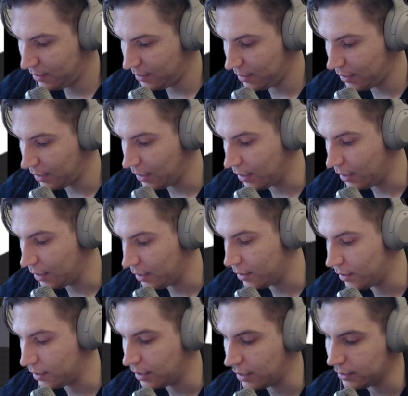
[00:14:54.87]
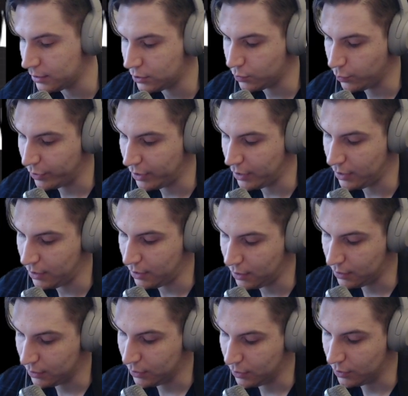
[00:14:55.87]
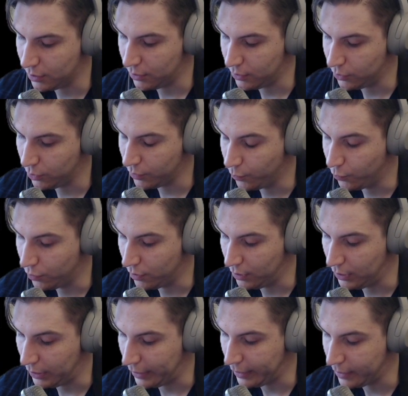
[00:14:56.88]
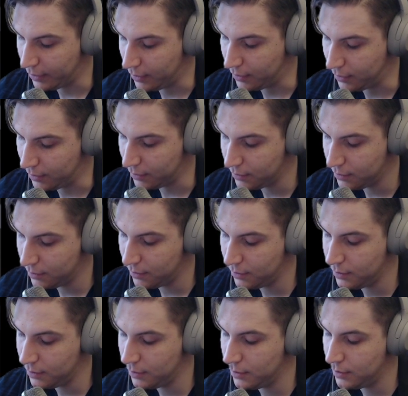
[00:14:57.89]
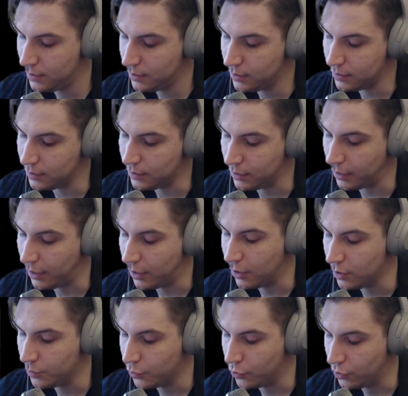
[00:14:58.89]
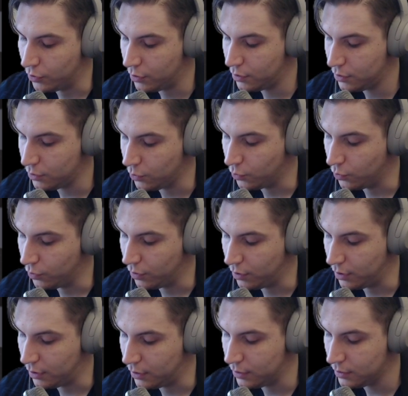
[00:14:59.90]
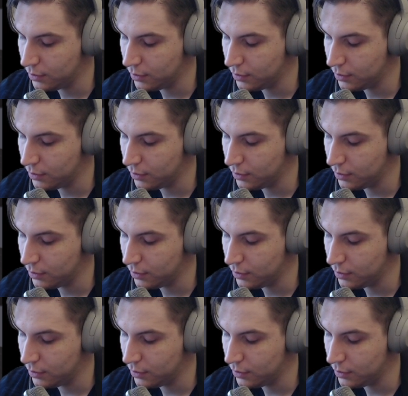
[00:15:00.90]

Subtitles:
and that's way he's gonna look more like the armor or